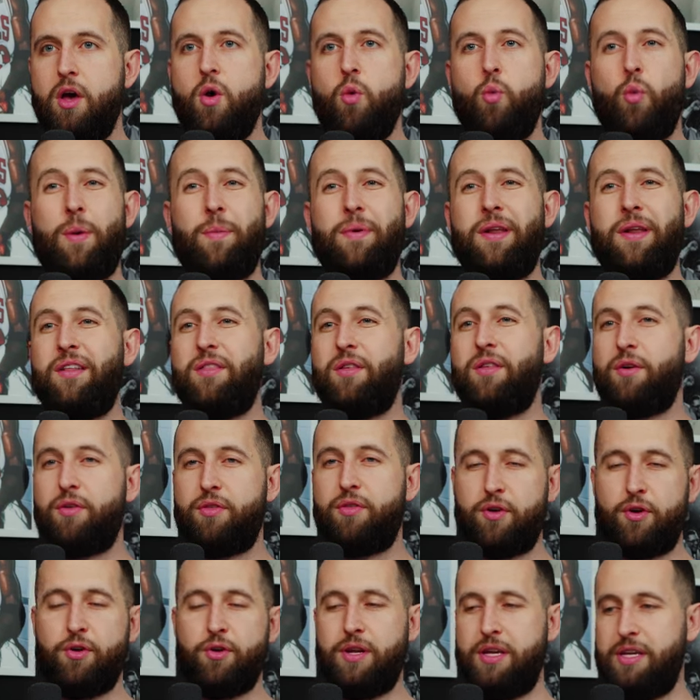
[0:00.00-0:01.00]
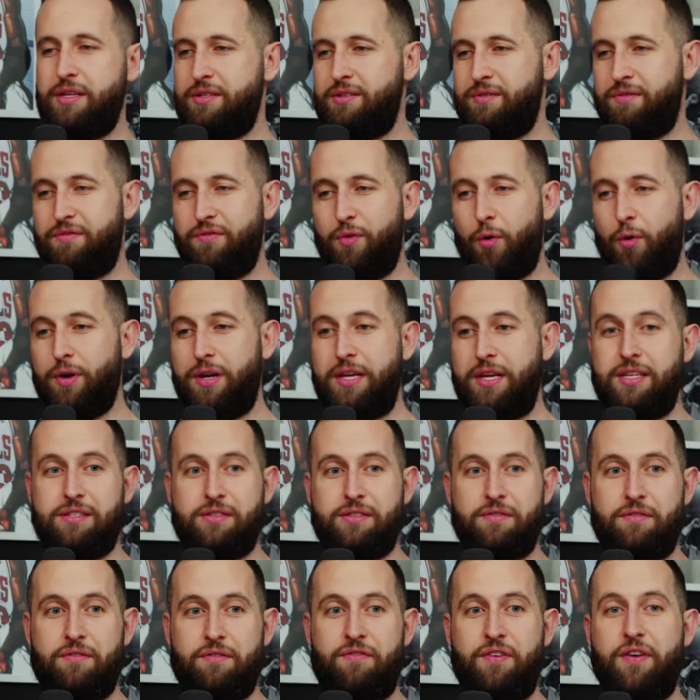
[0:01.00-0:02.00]
Women in their 30s, 40s,
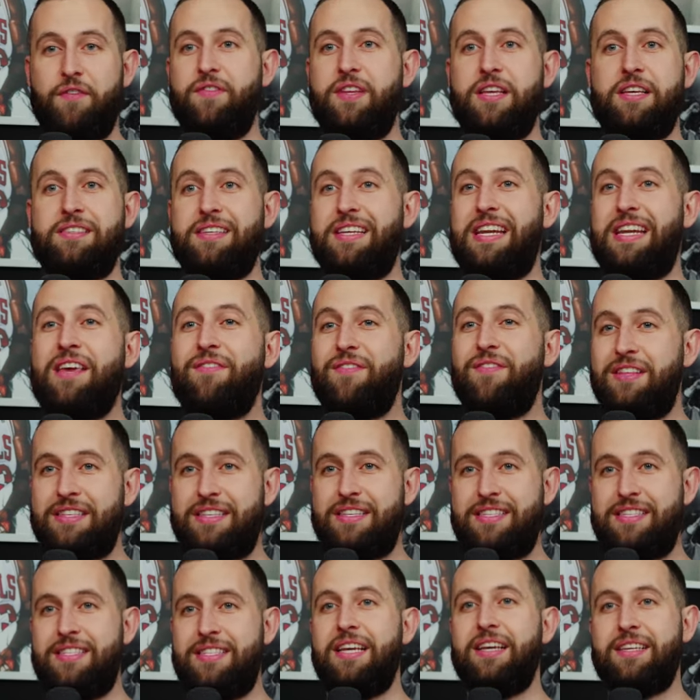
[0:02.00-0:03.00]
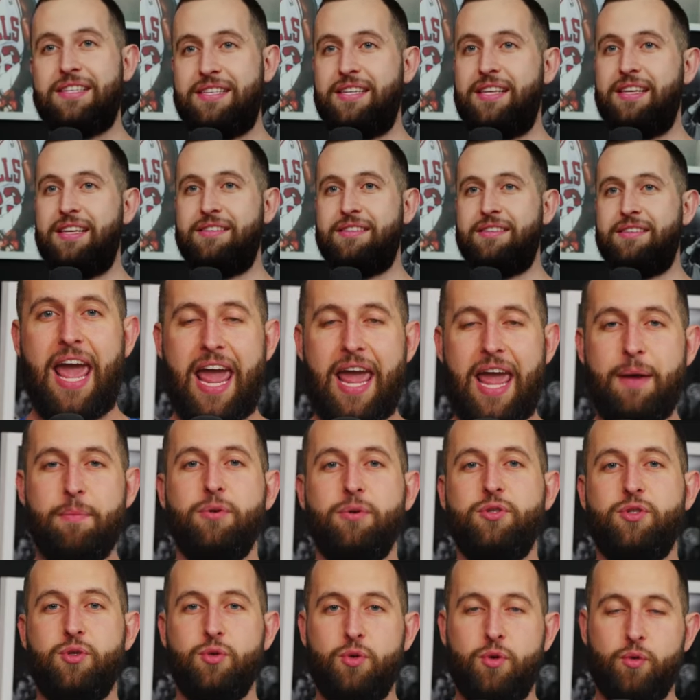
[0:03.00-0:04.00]
50s, and even 60s, able
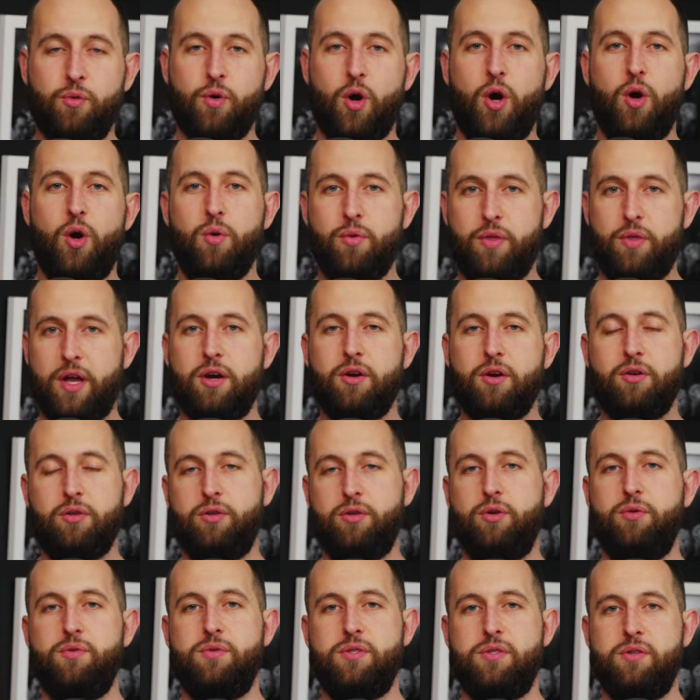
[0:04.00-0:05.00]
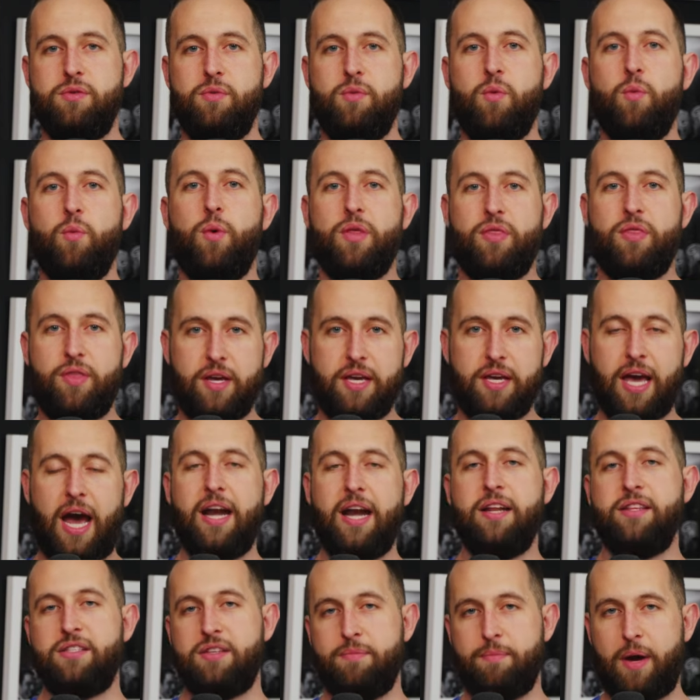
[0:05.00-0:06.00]
to grow their glutes with the
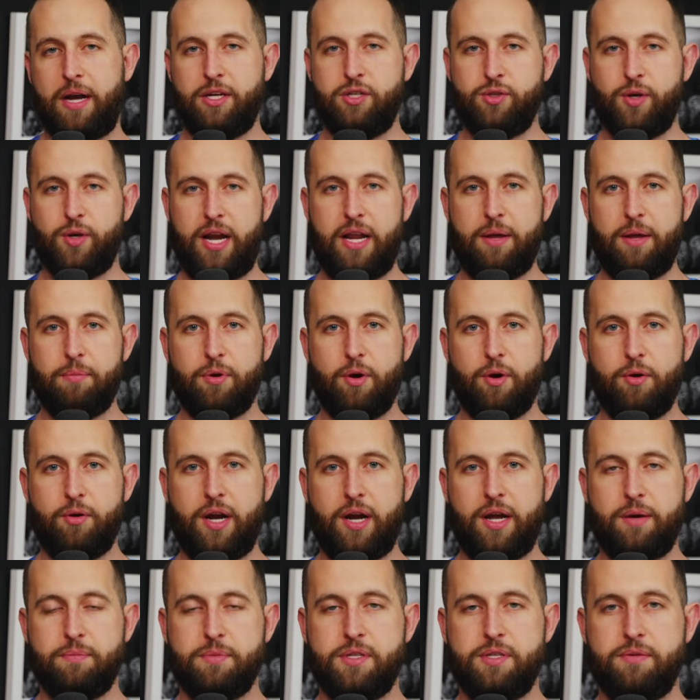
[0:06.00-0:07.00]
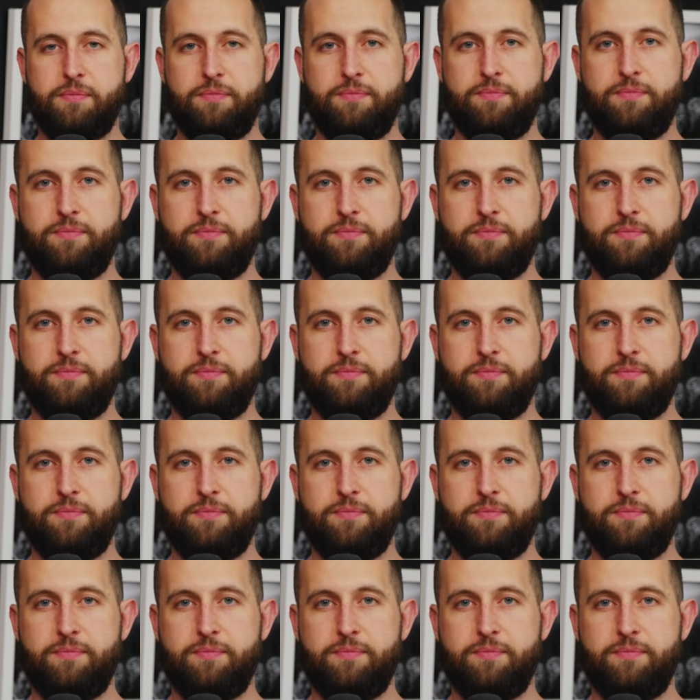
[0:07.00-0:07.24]
guidance of my training programs.